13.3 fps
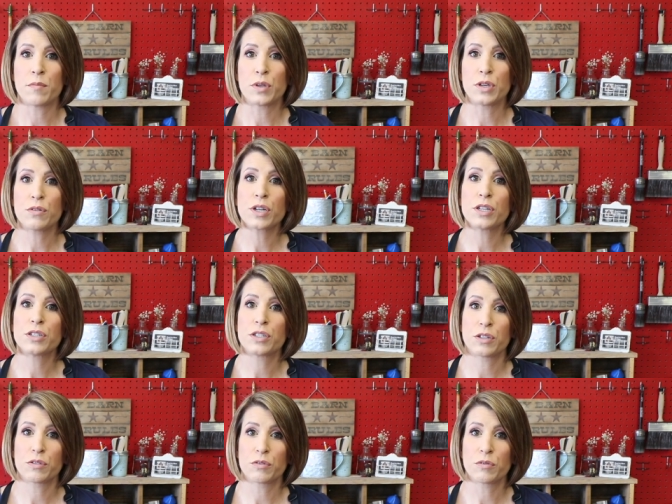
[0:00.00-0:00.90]
you can
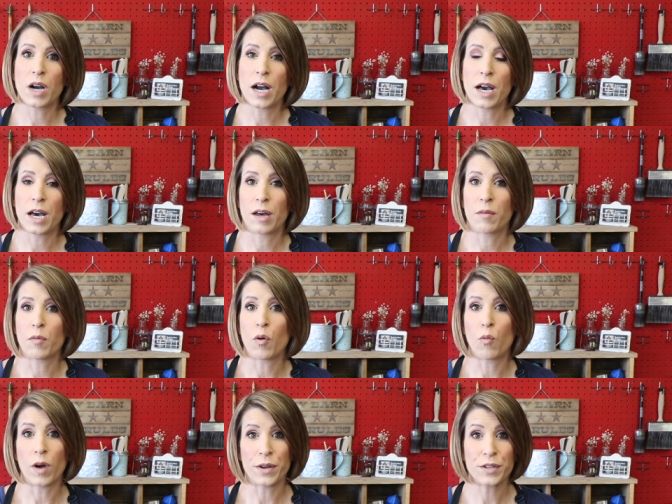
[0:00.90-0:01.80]
do
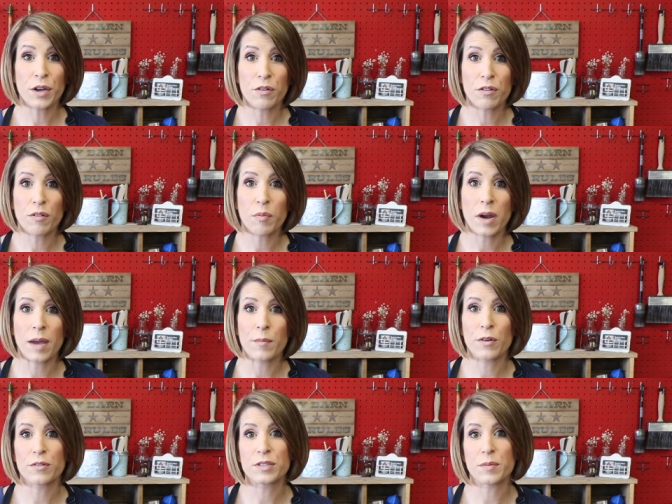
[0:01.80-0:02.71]
one coat of
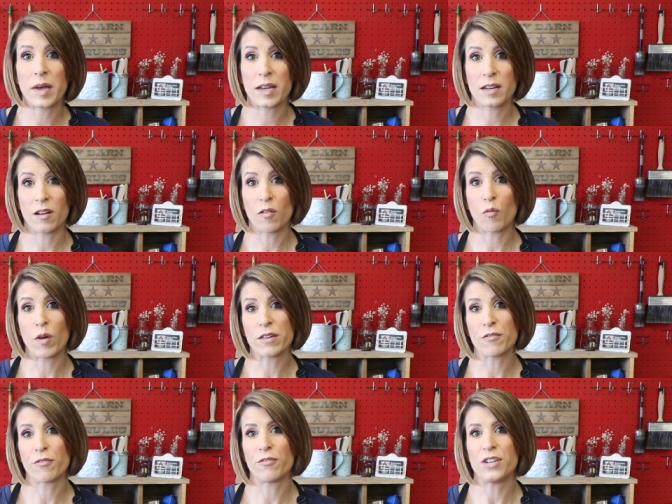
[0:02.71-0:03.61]
primer depending on
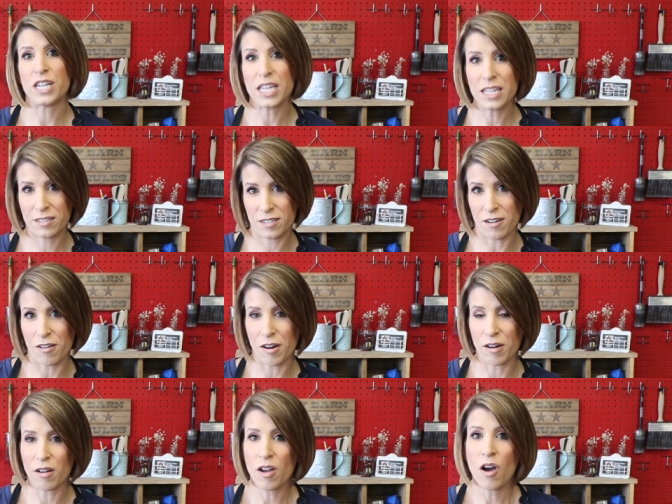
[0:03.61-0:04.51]
what your needs
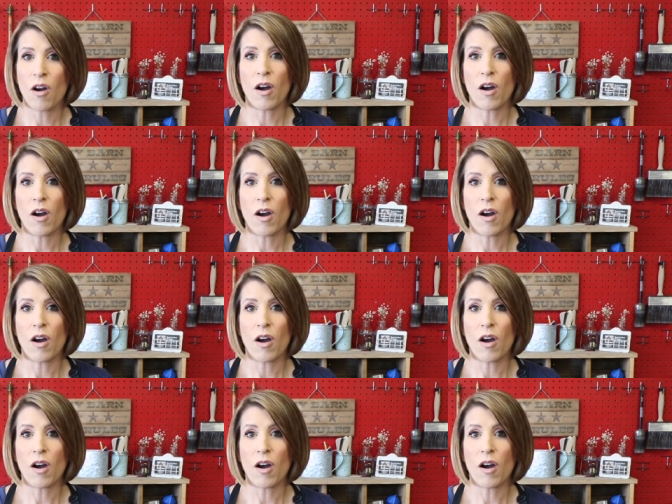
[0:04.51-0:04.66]
are,